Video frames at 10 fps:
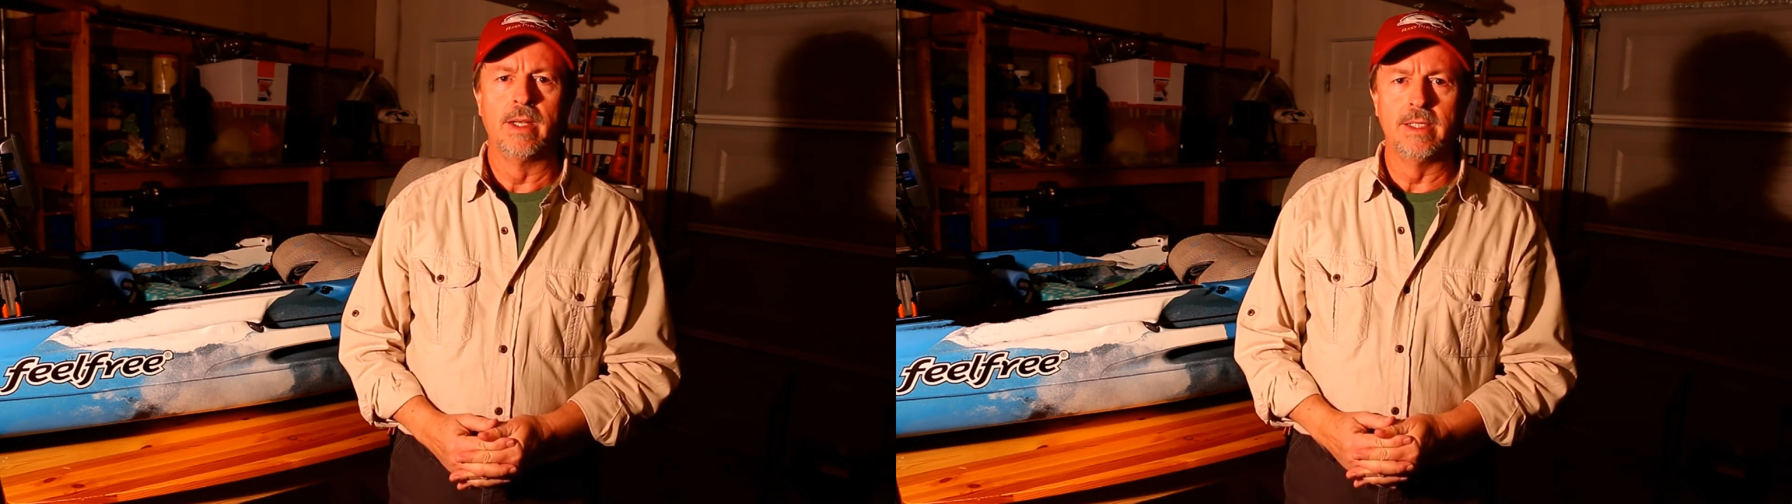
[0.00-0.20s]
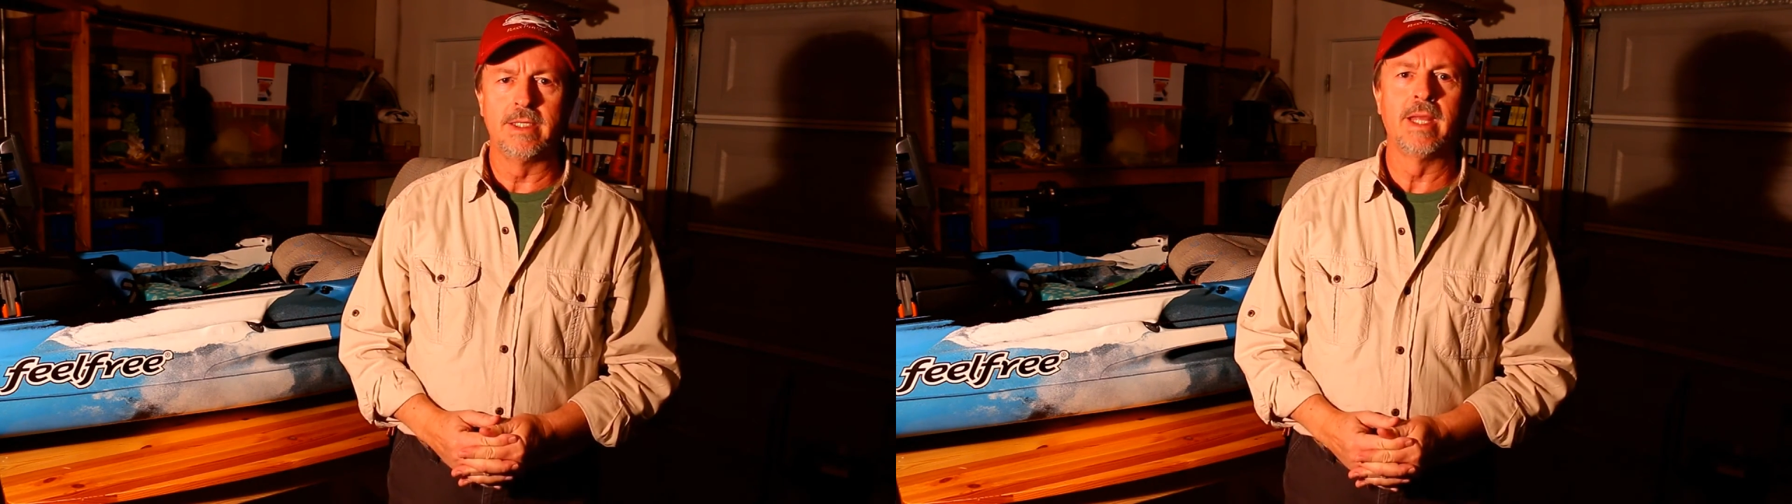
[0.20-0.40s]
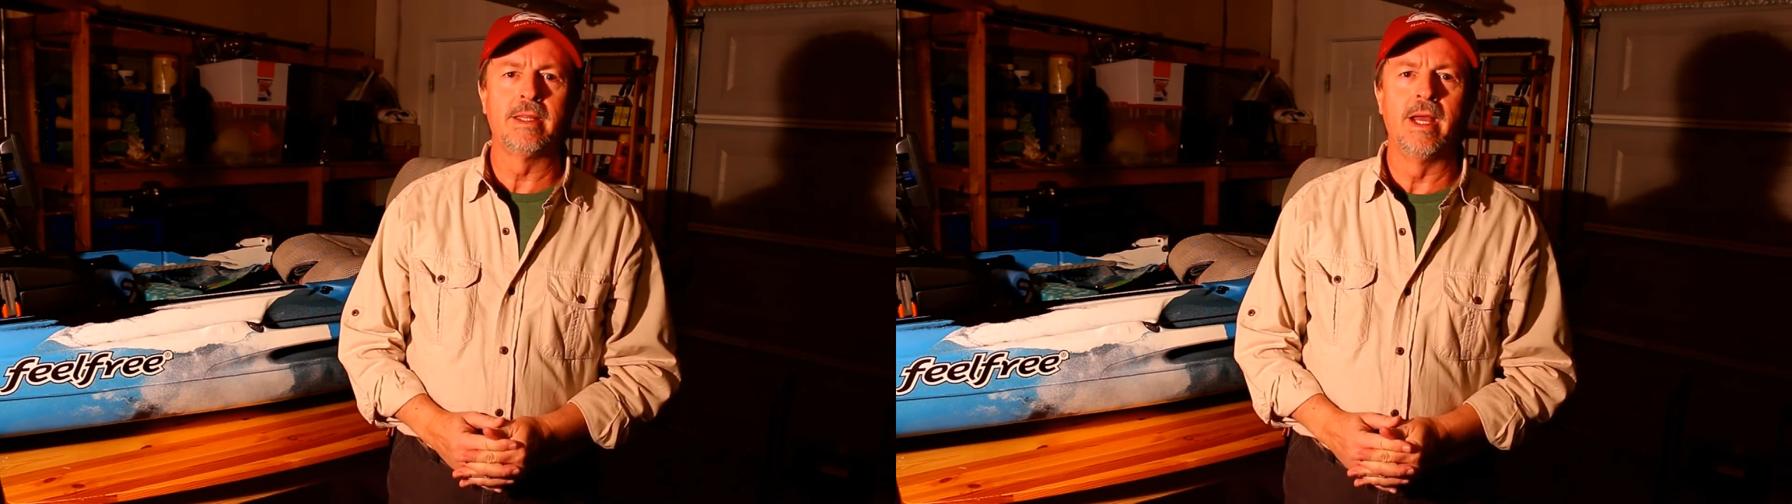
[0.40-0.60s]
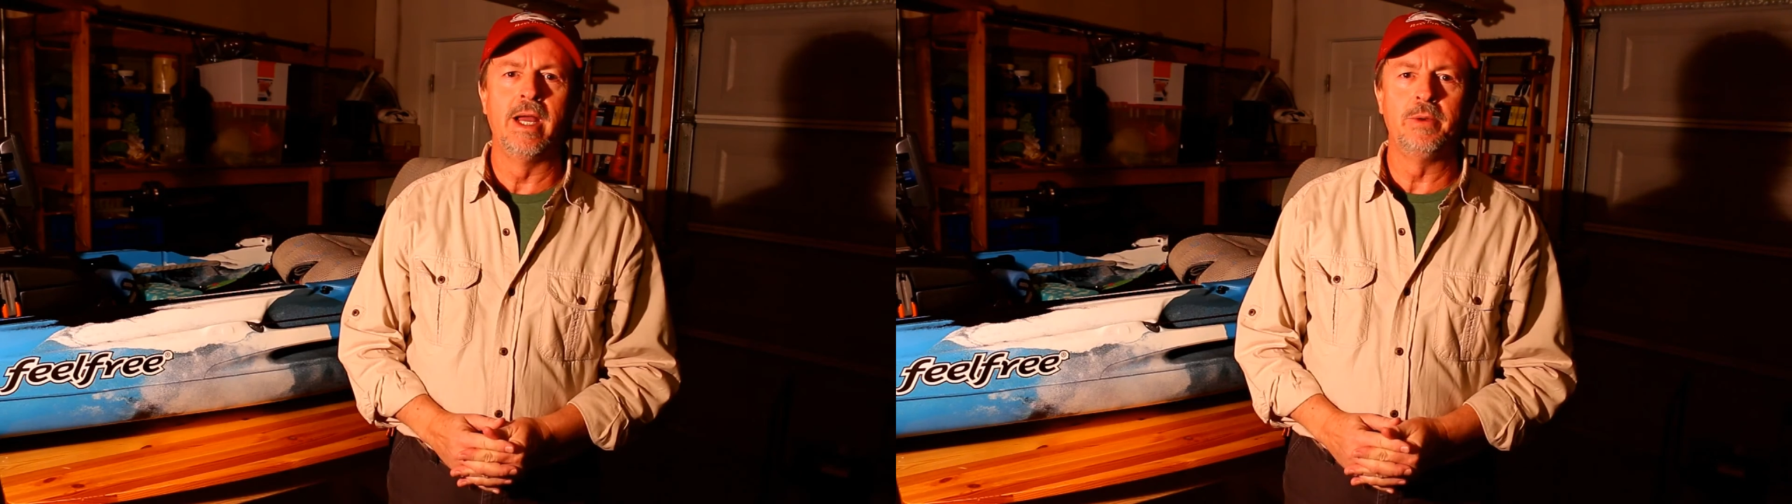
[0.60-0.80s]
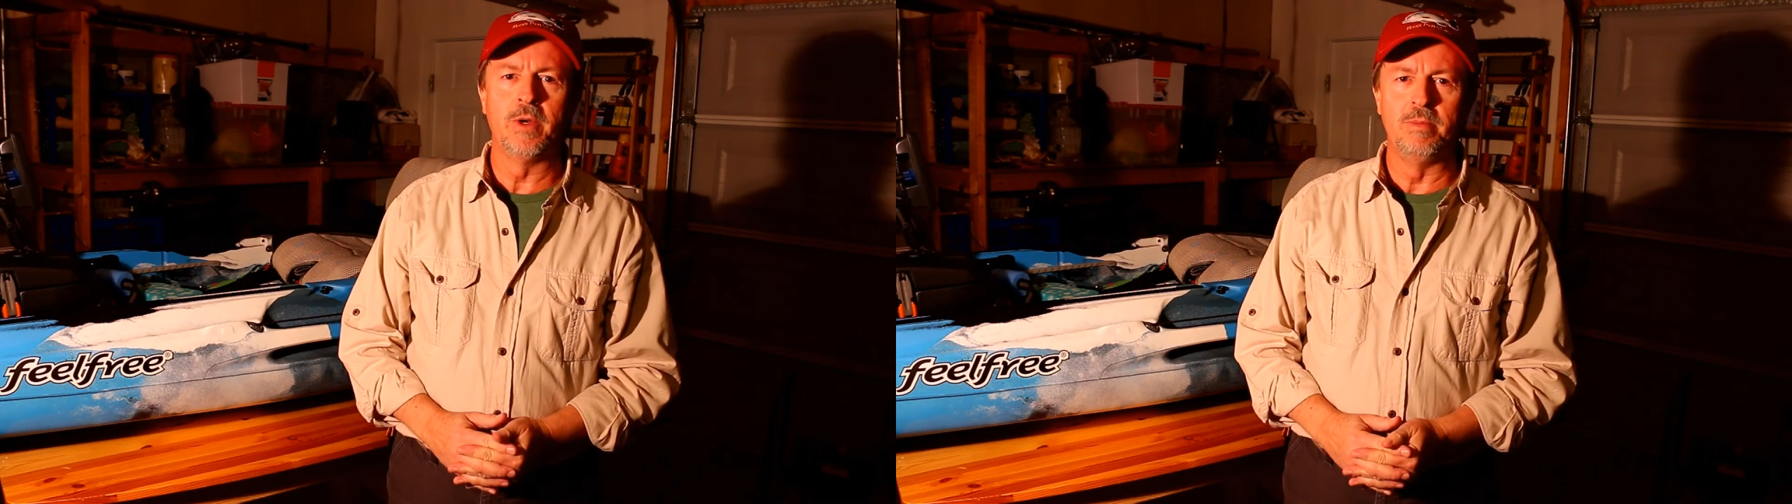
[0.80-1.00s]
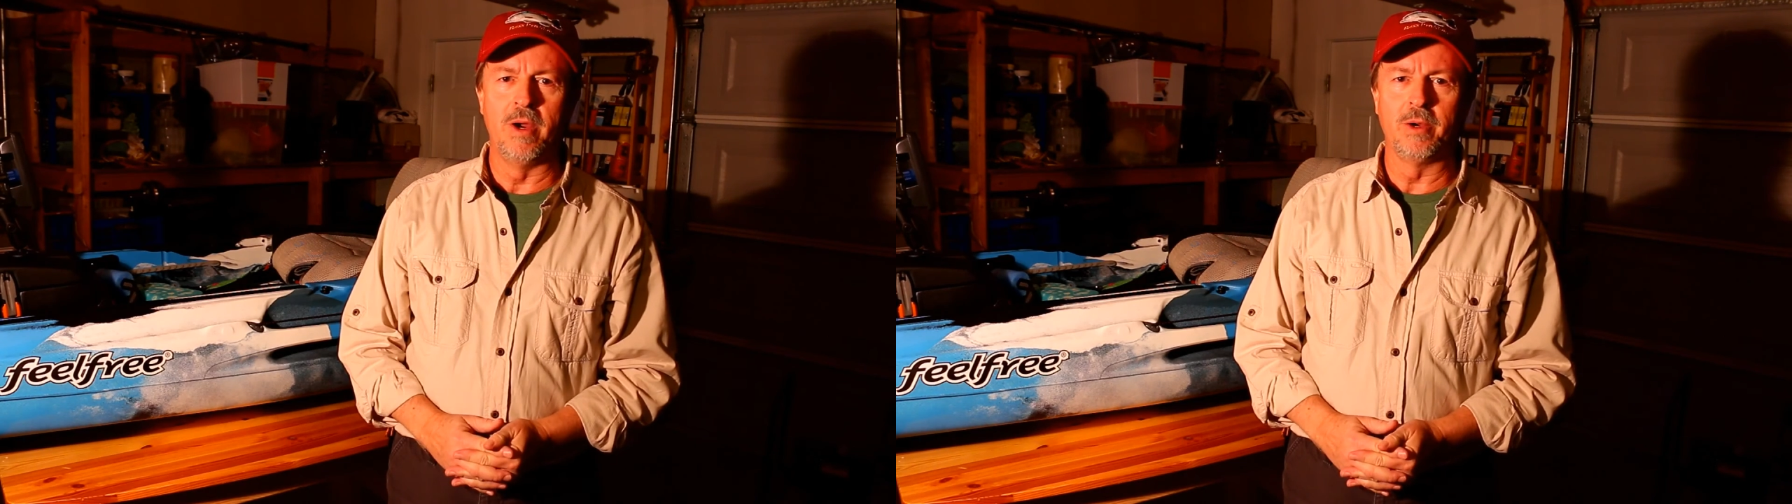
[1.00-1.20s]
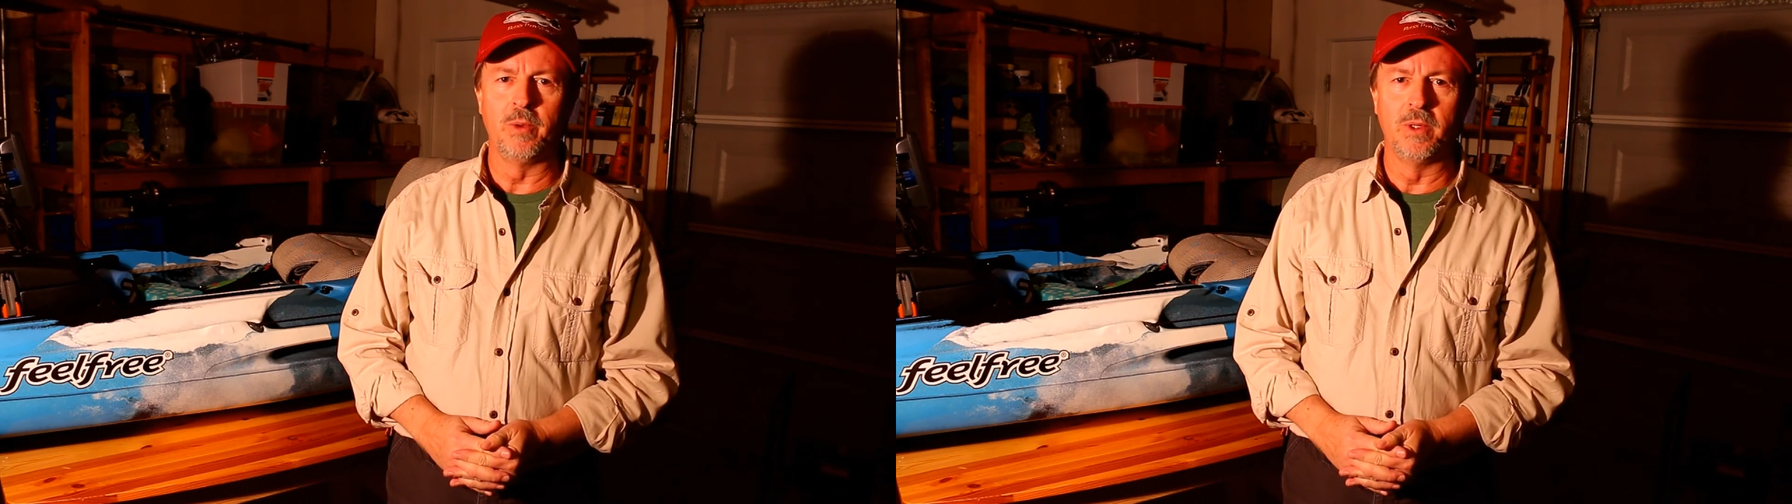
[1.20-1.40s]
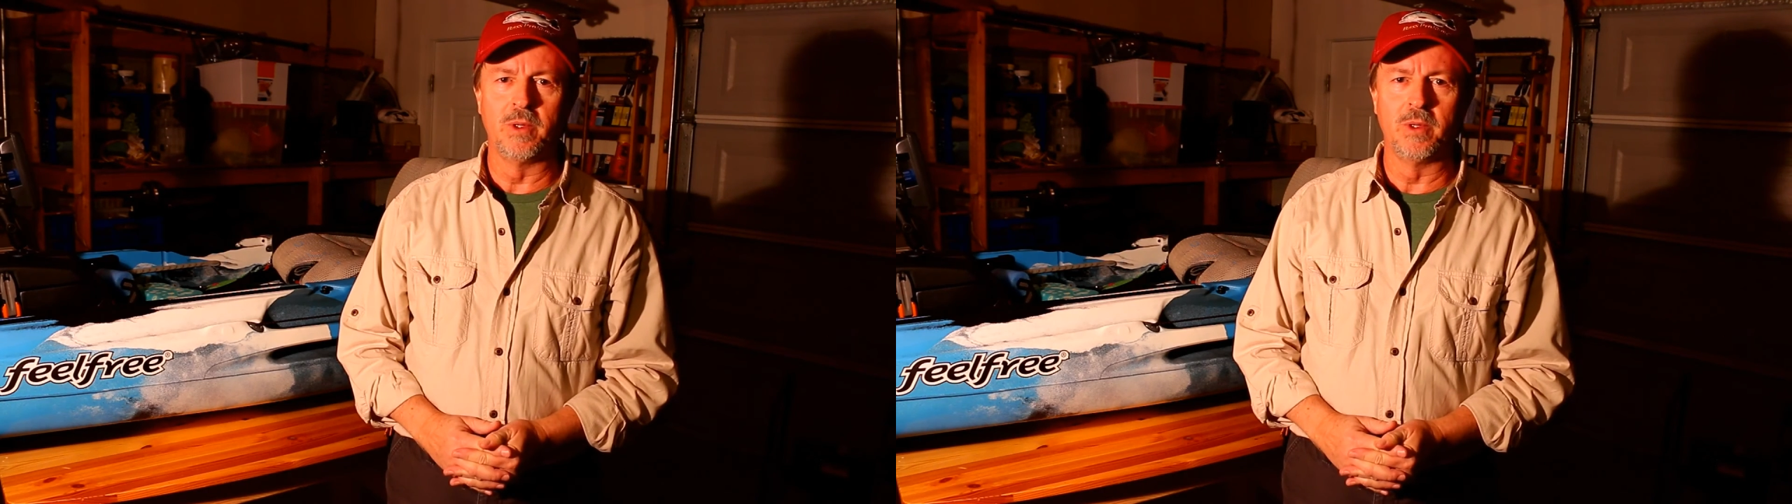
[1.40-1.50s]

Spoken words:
Let's get the 100 mark real